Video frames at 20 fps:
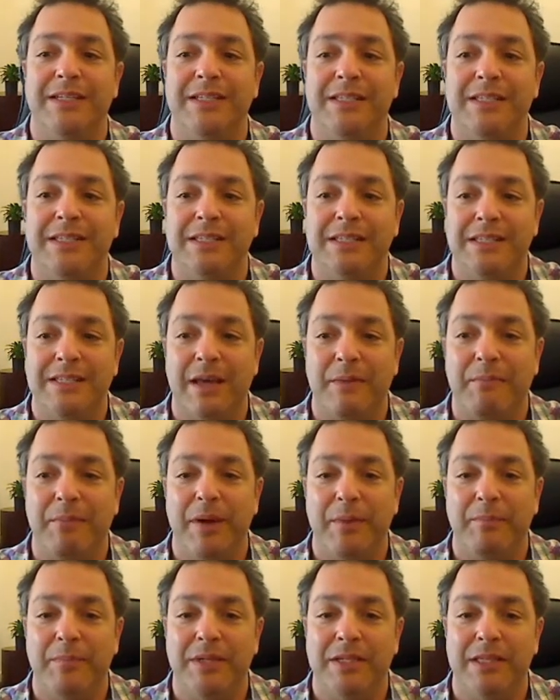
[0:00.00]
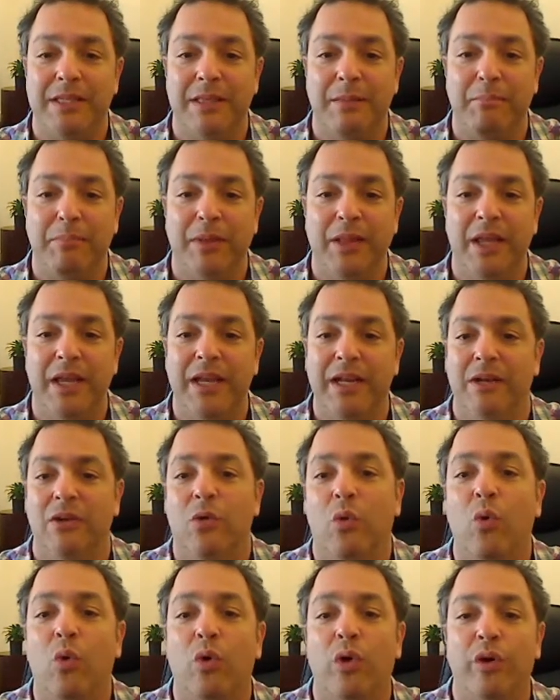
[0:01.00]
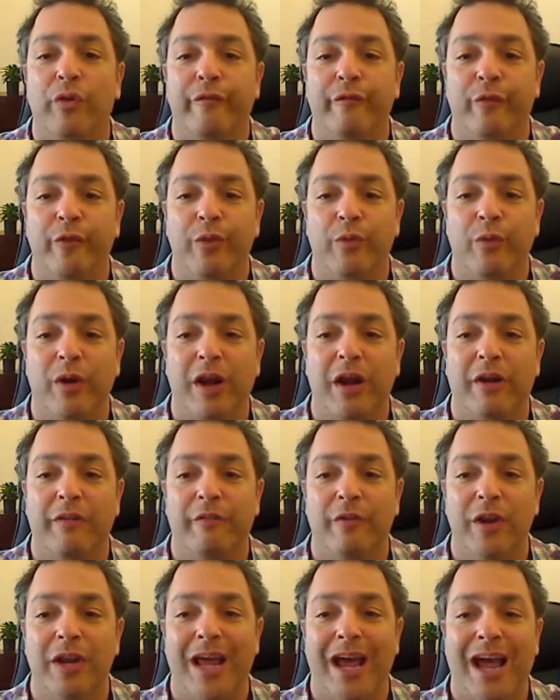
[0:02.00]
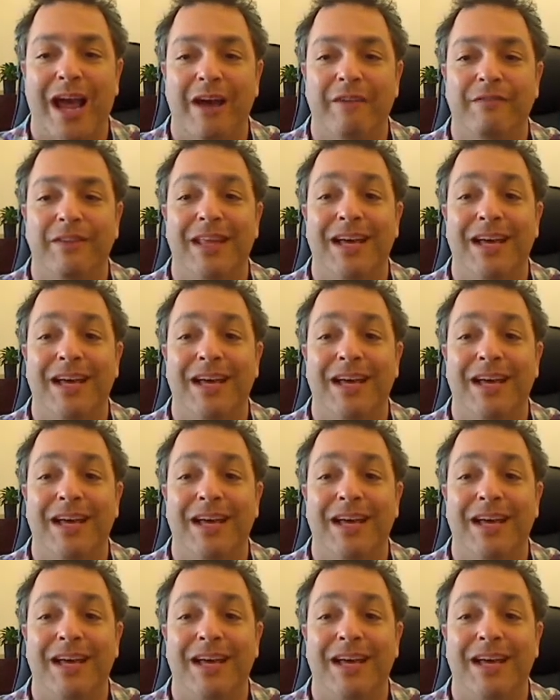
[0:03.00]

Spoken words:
to step up to the plate in order for the recovery to have